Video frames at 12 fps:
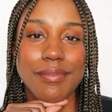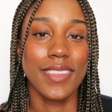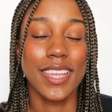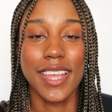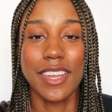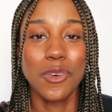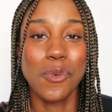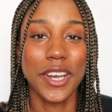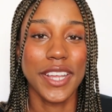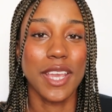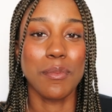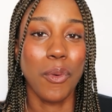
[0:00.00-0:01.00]
you tend to
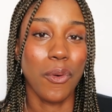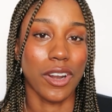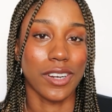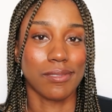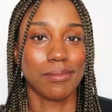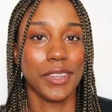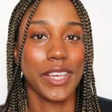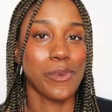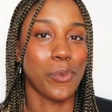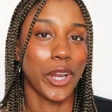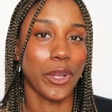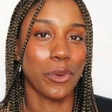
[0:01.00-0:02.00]
want to get more. You
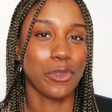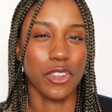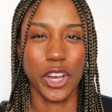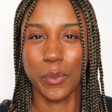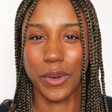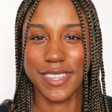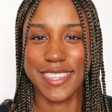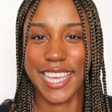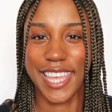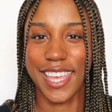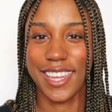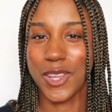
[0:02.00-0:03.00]
get one gold star, you want a
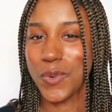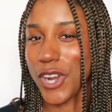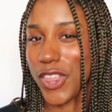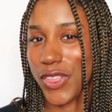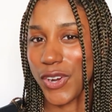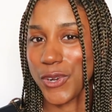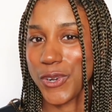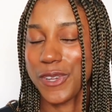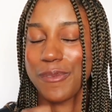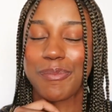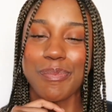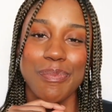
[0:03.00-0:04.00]
second, you want a third.
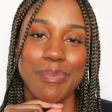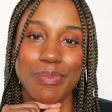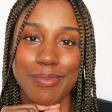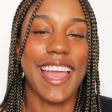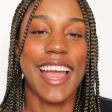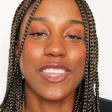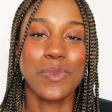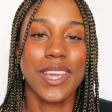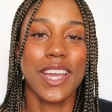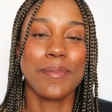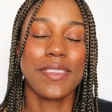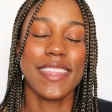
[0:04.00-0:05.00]
As we
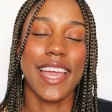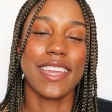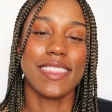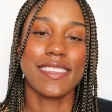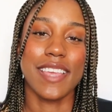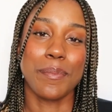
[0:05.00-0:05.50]
come to the end of this